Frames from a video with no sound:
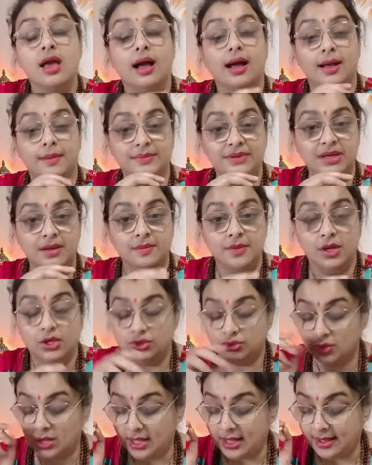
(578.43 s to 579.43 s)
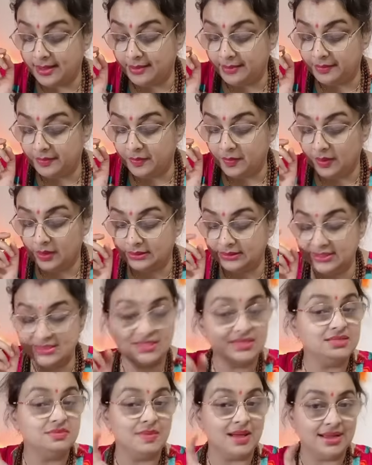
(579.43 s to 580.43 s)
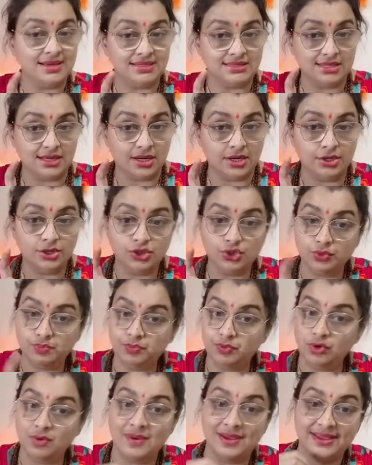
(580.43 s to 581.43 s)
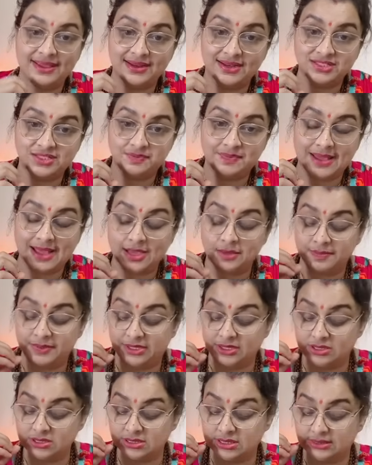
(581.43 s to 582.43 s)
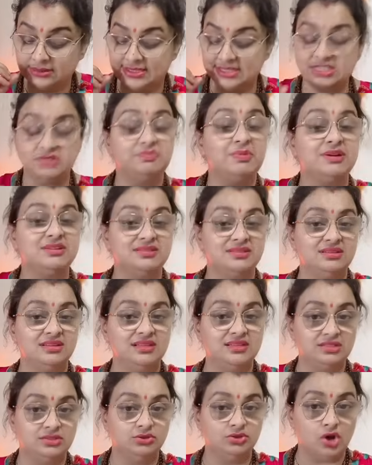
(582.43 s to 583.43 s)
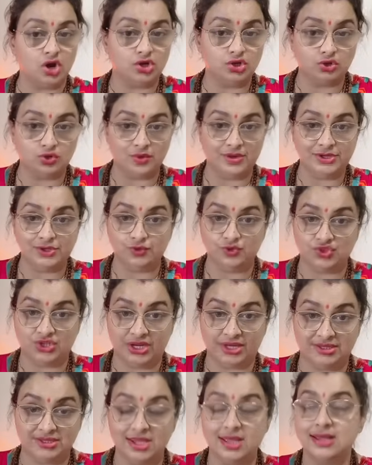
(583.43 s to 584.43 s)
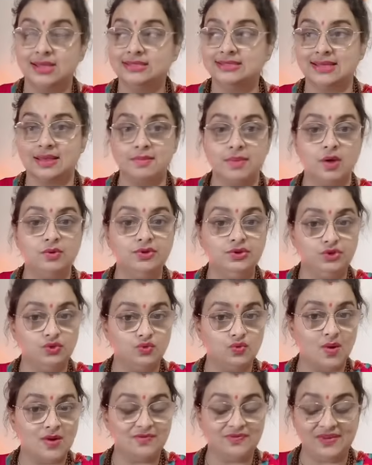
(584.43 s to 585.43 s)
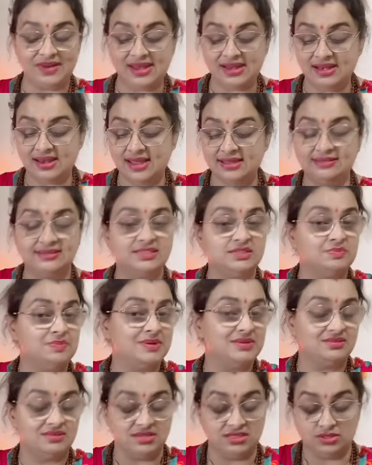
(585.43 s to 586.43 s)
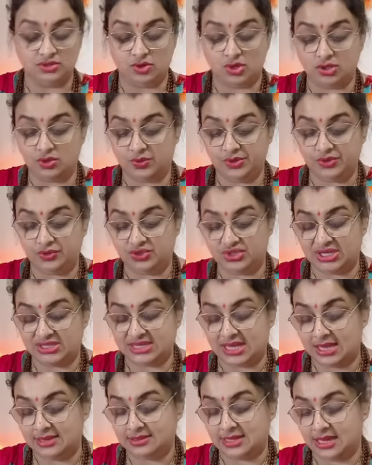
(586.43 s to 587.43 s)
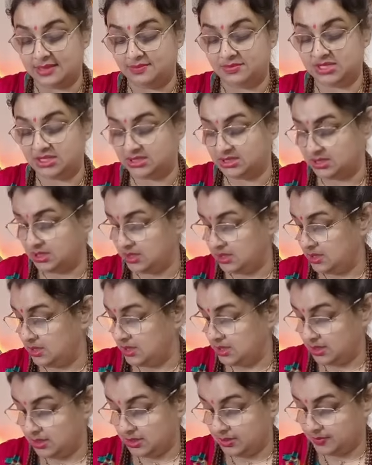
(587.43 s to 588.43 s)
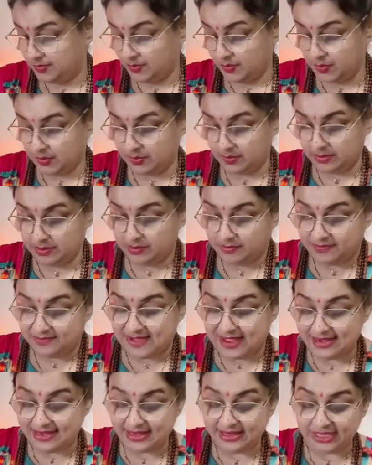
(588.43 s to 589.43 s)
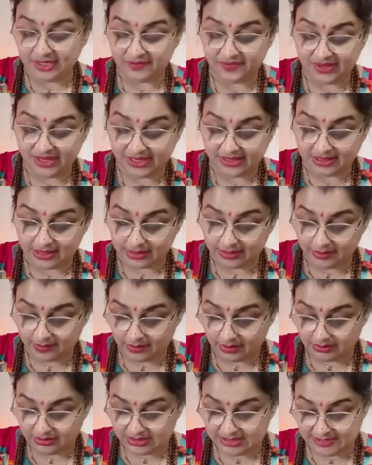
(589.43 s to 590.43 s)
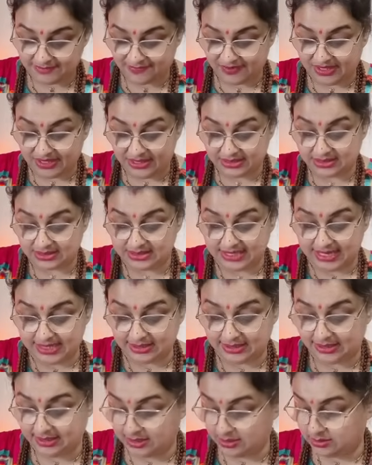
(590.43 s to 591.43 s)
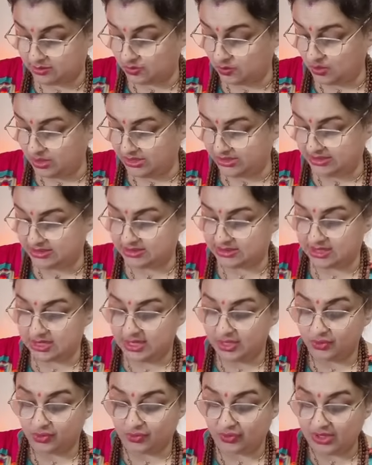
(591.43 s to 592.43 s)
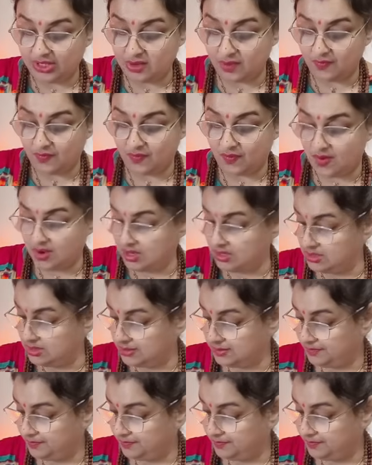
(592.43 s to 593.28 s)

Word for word: Um, yeah. So um, this is my turn to pull my energy back because this person is not going to change. Somehow you are feeling like this person is not going to change. I'm, I'm just finding it very uh, different. It's a date here. Look at this. Three of Wand.